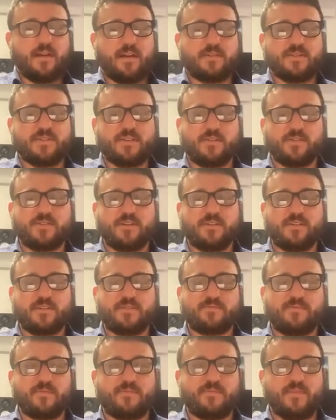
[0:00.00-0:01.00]
So it turns
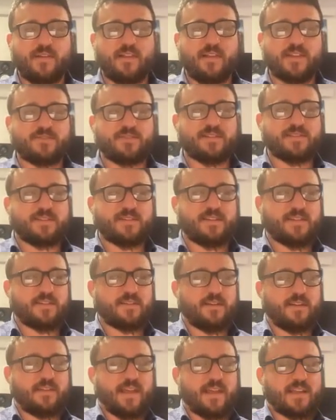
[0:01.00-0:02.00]
from electricity
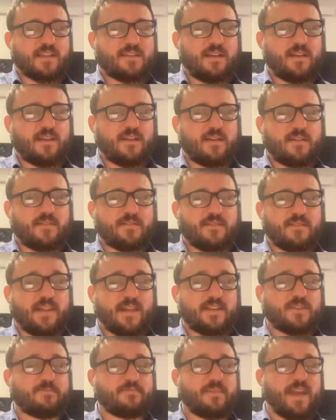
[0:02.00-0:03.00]
to
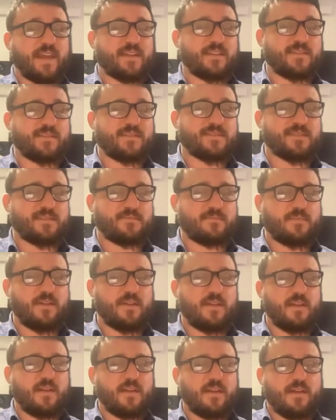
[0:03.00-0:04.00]
electromagnetism,
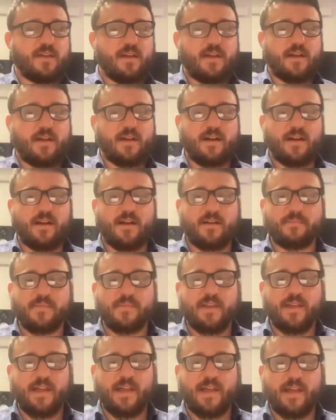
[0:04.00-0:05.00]

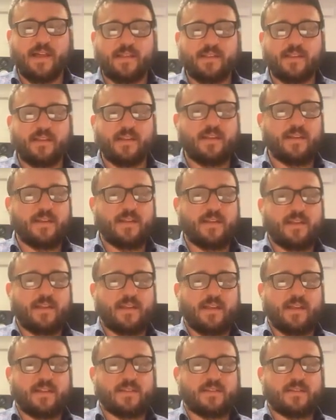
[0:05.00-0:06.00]
and
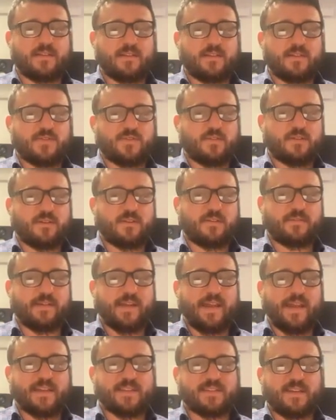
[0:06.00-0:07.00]
it sort of
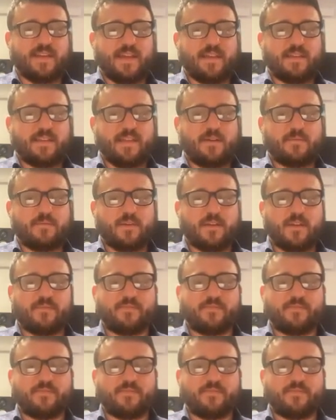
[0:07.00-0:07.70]
creates a network of